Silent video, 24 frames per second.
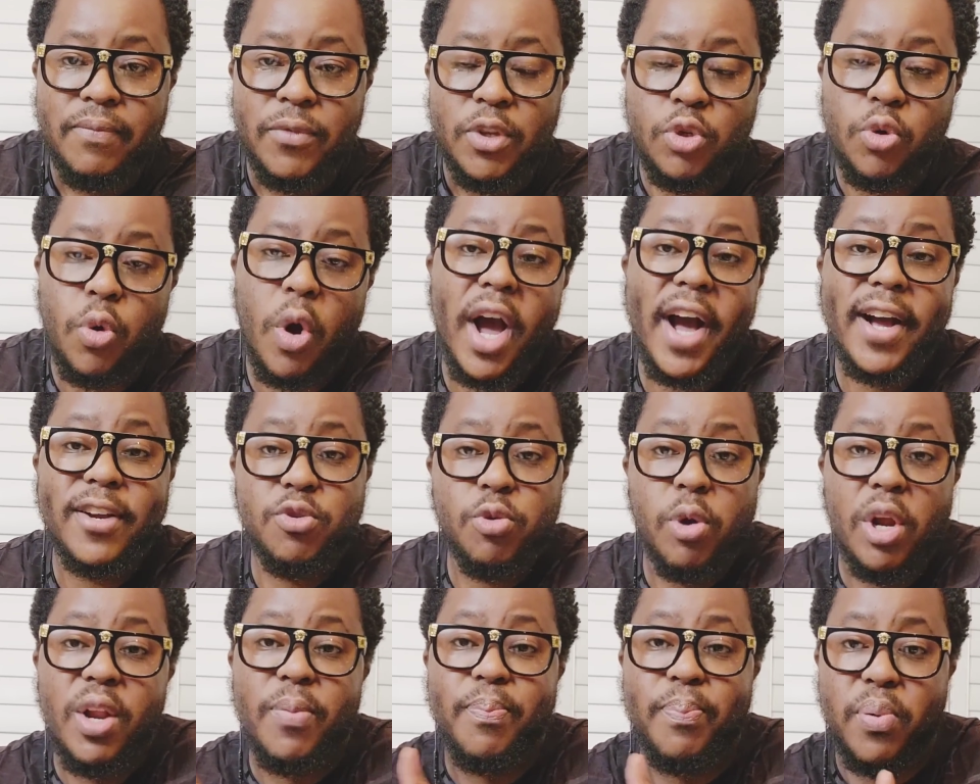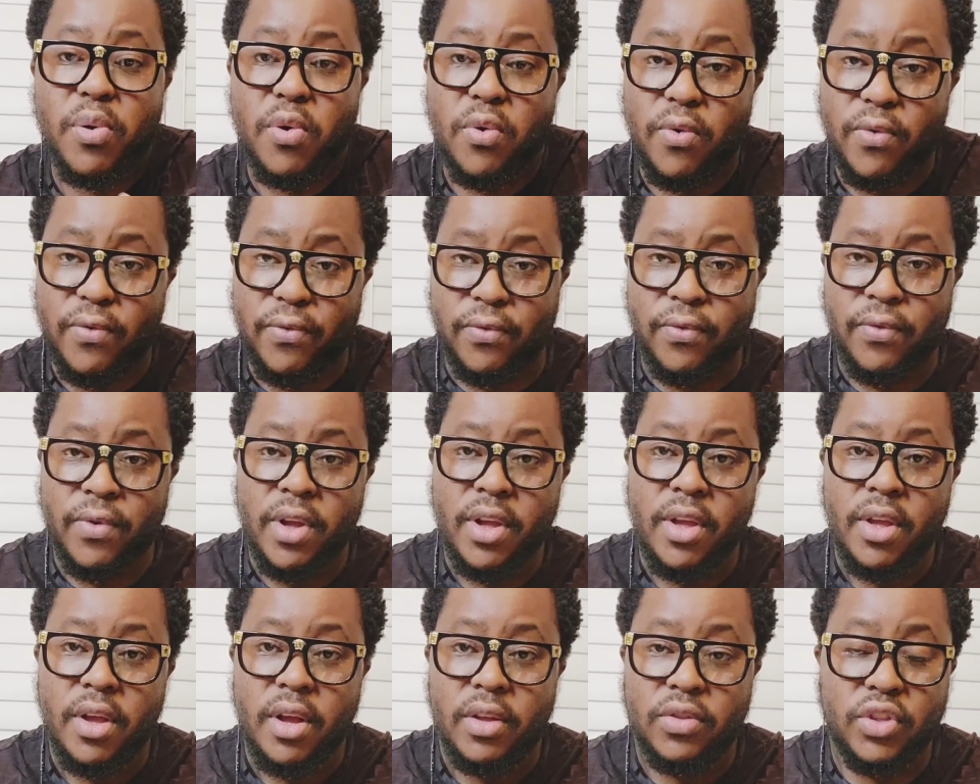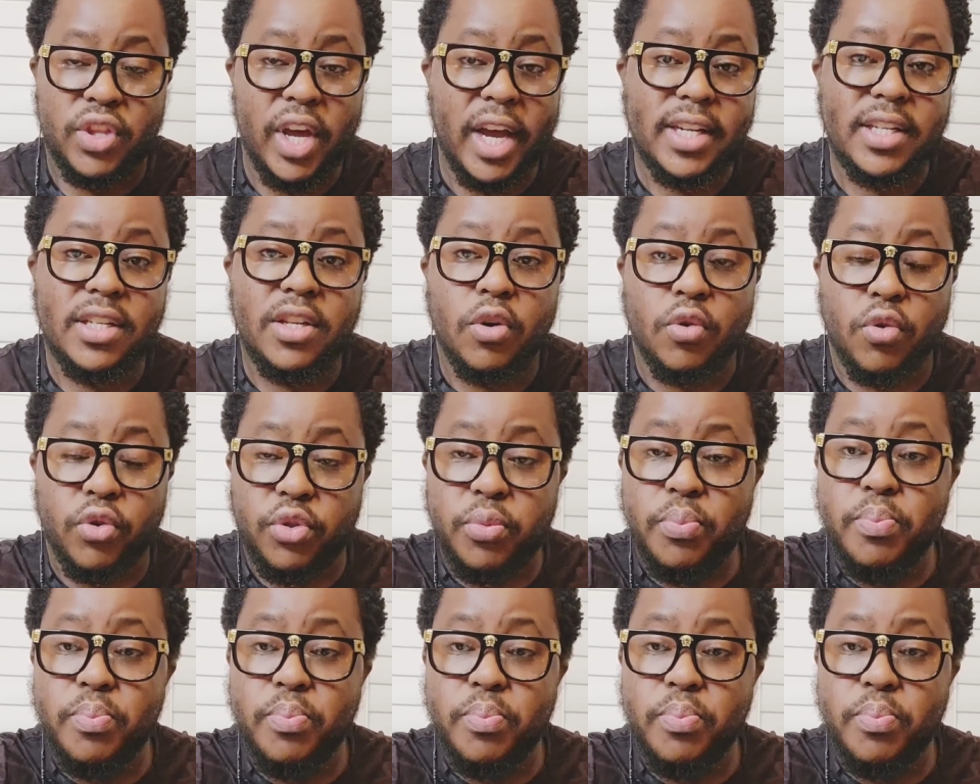to actually prove that Ruth